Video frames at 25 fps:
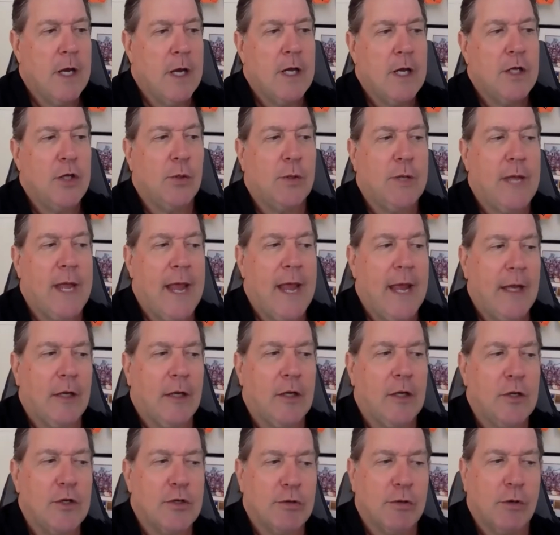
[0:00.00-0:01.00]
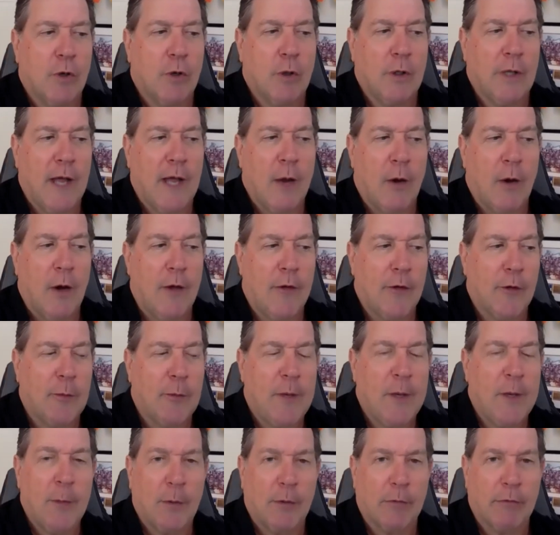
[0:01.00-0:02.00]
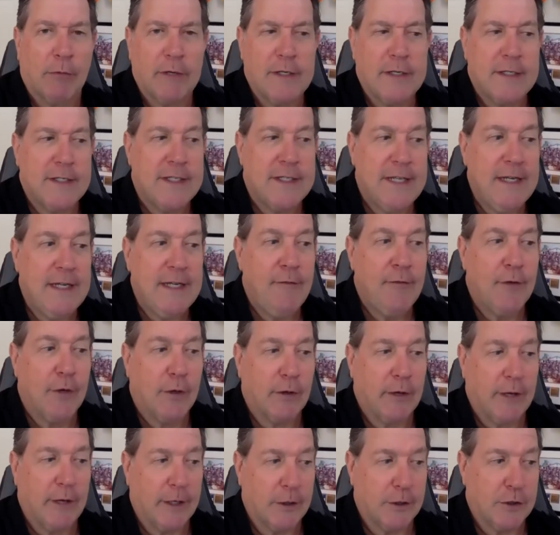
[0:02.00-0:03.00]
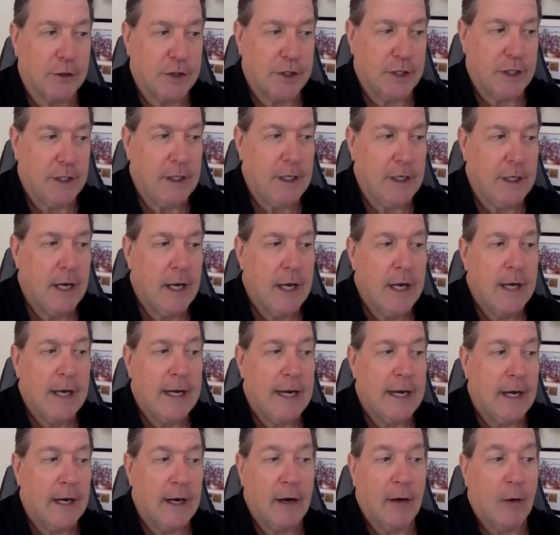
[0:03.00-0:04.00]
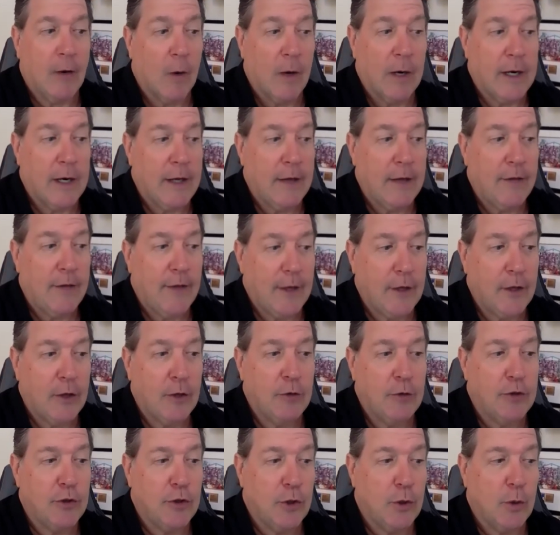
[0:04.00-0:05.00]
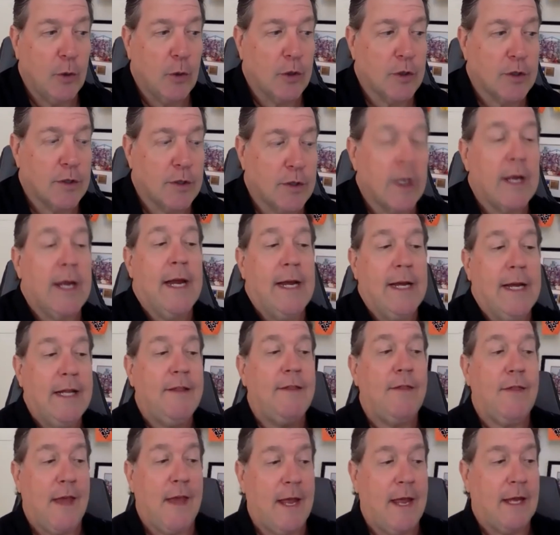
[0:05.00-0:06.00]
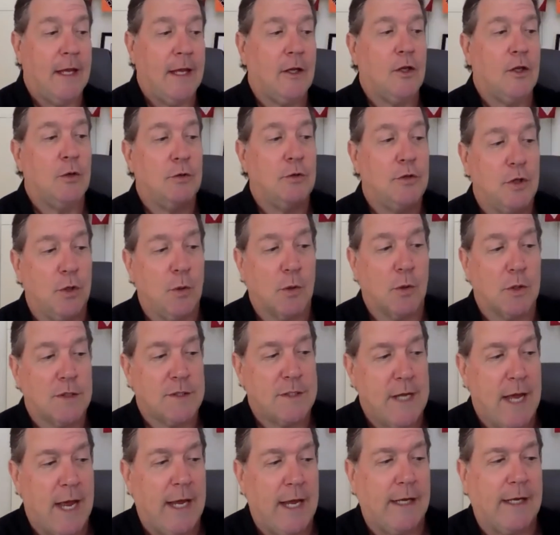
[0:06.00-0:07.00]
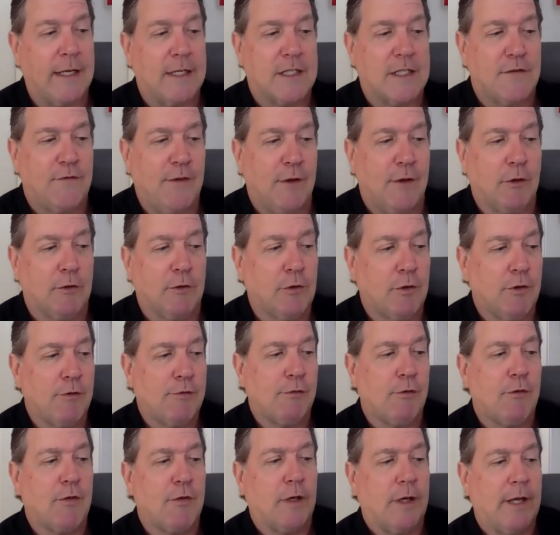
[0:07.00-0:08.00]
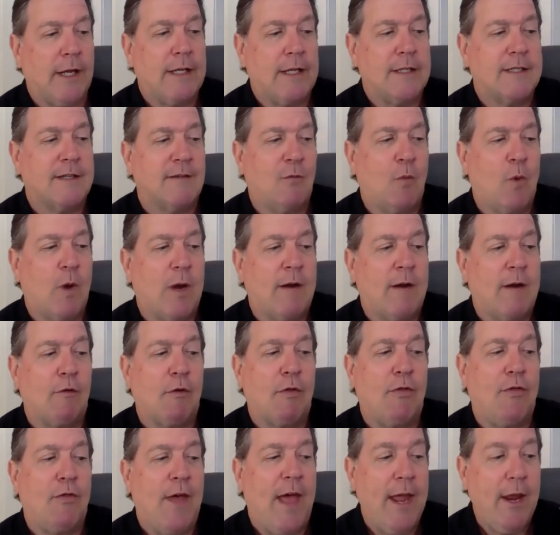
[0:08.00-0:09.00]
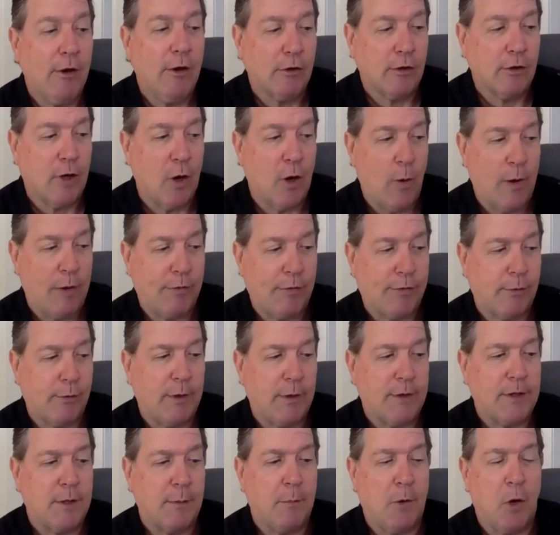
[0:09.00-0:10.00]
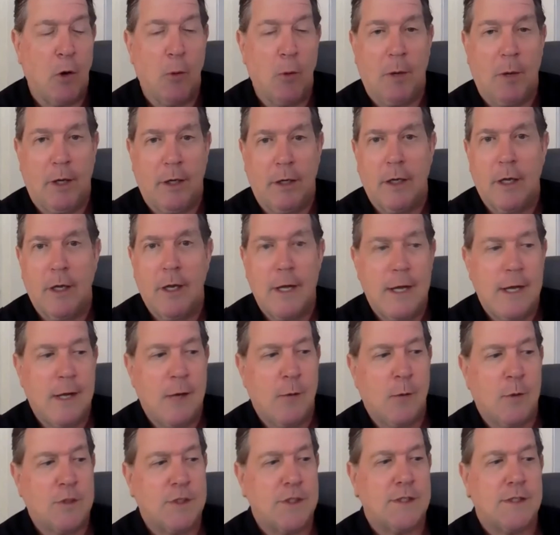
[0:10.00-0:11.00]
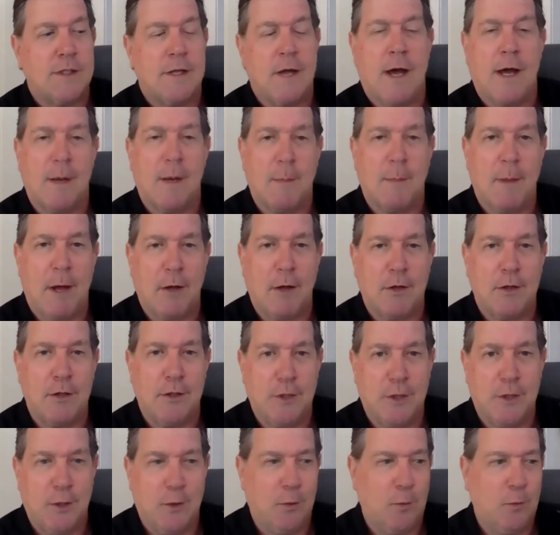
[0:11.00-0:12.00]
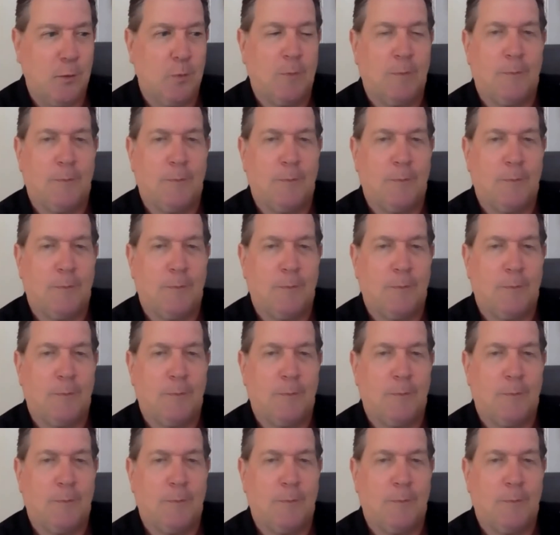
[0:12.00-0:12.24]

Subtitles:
You can't control how other people receive your energy, or anything you do or say gets filtered through the lens of whatever they are going through at the moment, which is not about you.